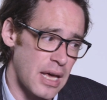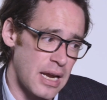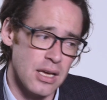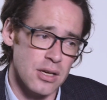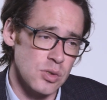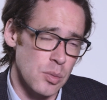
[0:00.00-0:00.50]
and
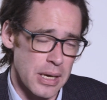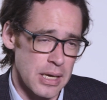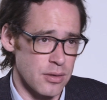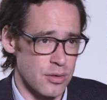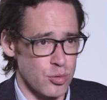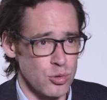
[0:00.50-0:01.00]
he also made
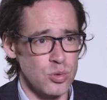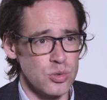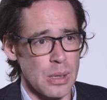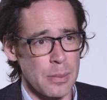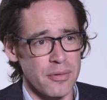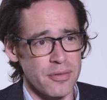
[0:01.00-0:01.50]
it through
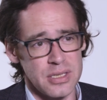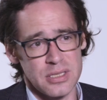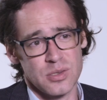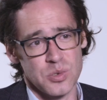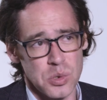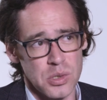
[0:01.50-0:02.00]
some of
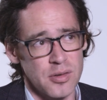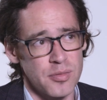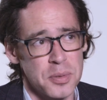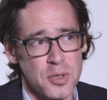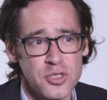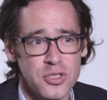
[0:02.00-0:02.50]
his sort
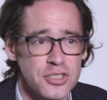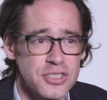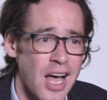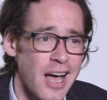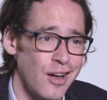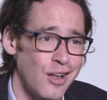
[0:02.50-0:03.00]
of personal
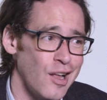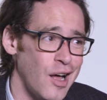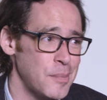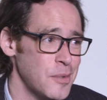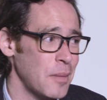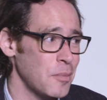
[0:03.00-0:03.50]
style.
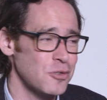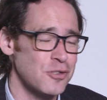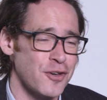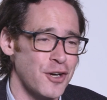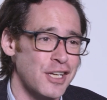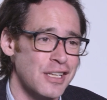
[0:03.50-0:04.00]
Oppenheimer was a
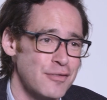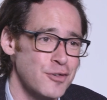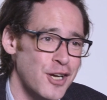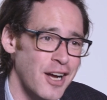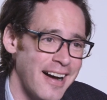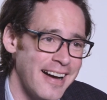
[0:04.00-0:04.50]
very
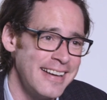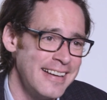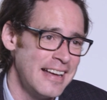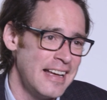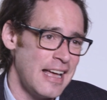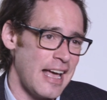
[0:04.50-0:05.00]
clever guy,
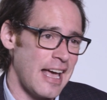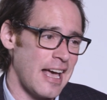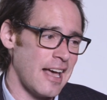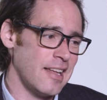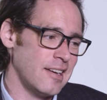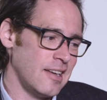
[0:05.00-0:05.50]

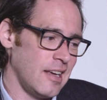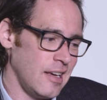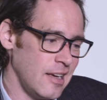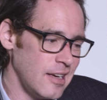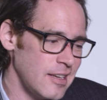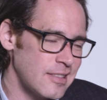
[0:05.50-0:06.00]
and
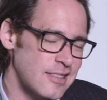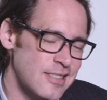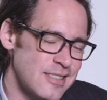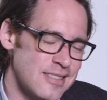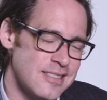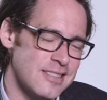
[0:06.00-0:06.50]
he
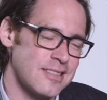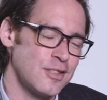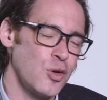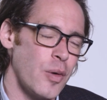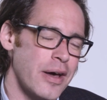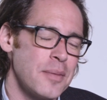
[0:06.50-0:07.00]

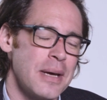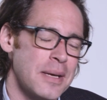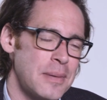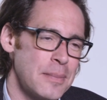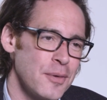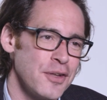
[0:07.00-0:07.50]
knew how to make
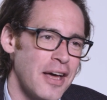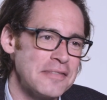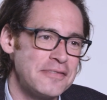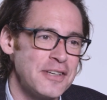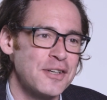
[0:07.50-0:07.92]
people not feel